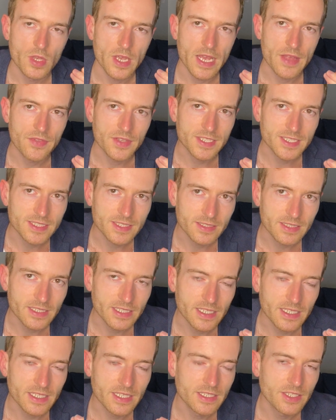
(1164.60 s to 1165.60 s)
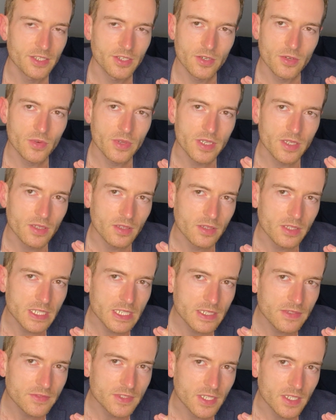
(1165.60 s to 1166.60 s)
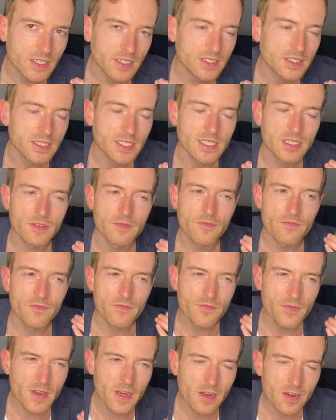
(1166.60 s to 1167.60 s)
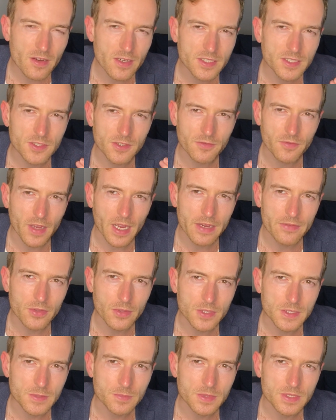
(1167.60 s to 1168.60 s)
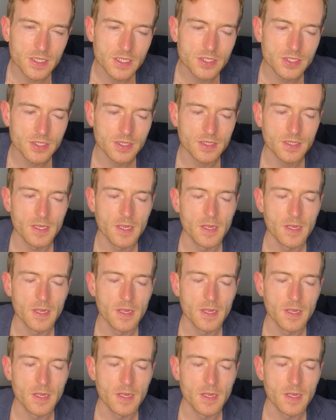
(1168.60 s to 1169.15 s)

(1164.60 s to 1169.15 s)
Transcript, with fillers: at this you know it leaves us in a very survivalist position